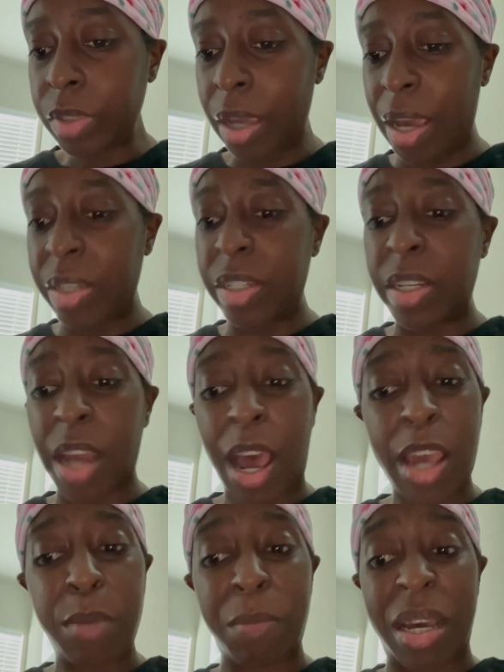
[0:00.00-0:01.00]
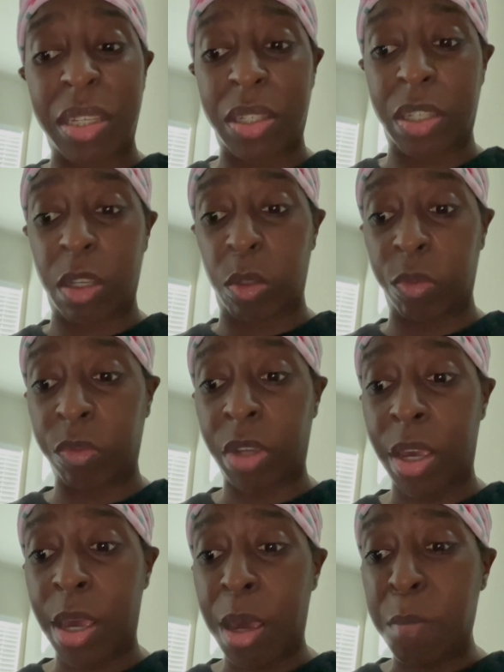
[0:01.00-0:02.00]
I denied myself
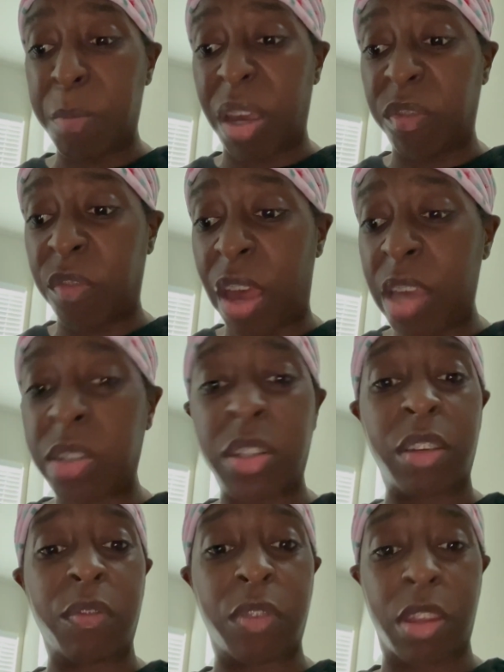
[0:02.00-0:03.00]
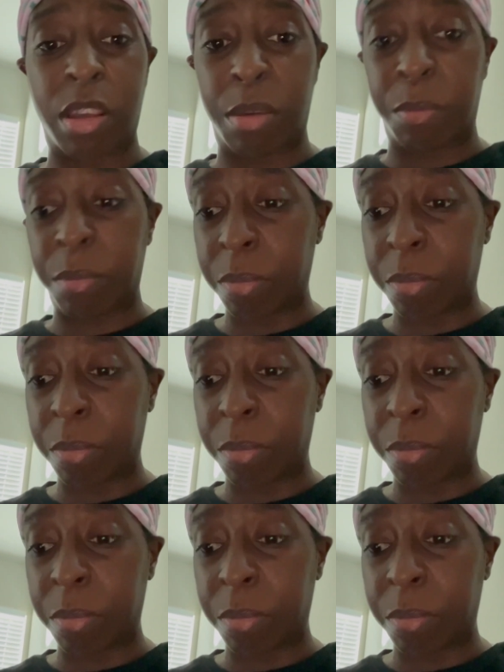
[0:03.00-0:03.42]
by fasting for them,